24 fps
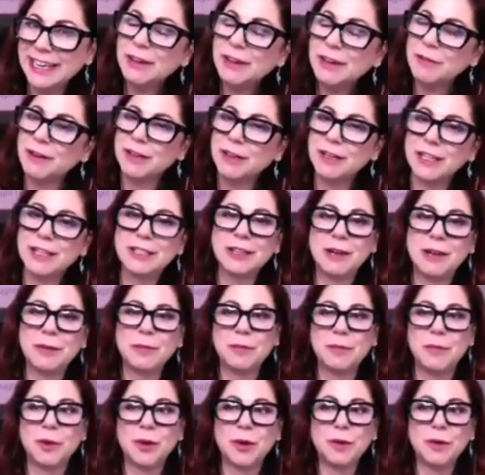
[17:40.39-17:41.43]
We're going to talk
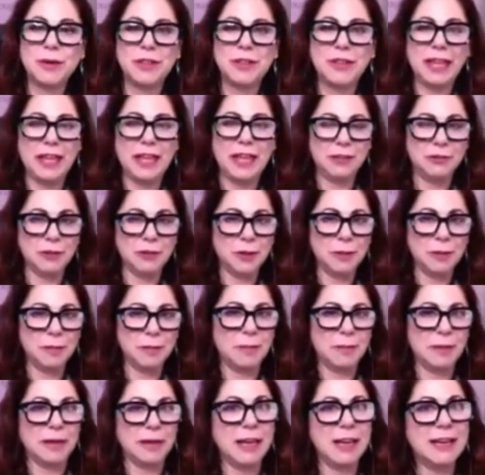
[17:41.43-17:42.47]
more with Endre
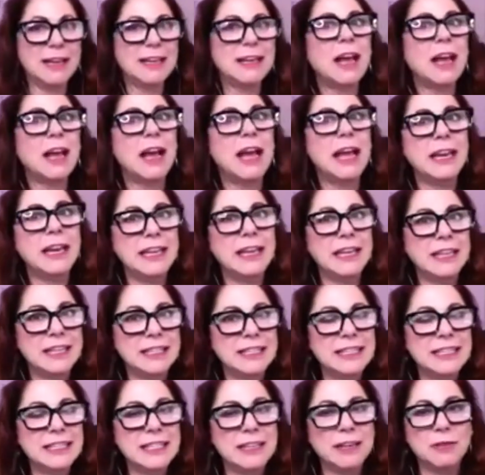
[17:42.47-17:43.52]
Balogh and
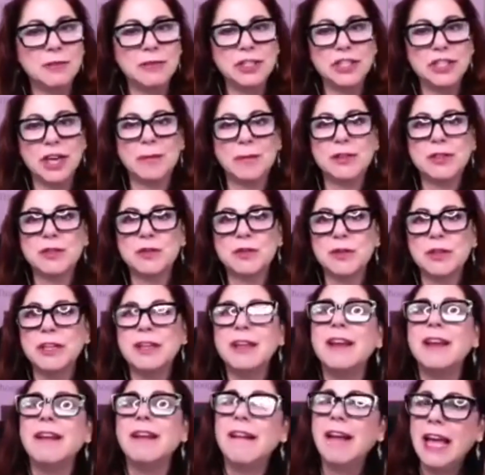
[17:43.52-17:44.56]
his sacred geometry
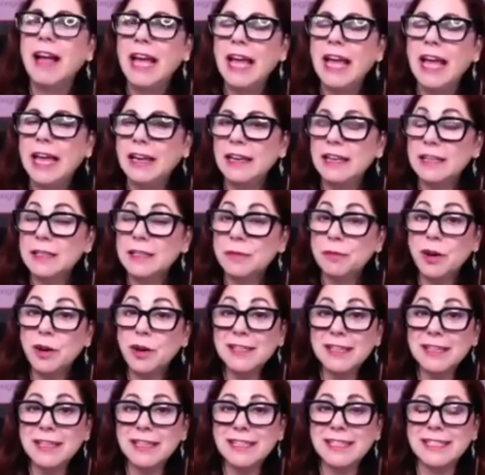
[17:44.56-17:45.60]
and his
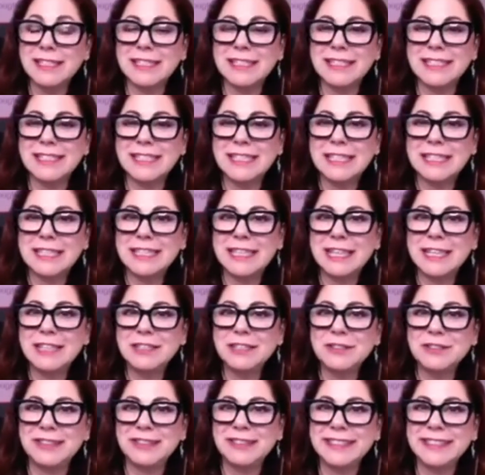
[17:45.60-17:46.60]
processes. Stay tuned.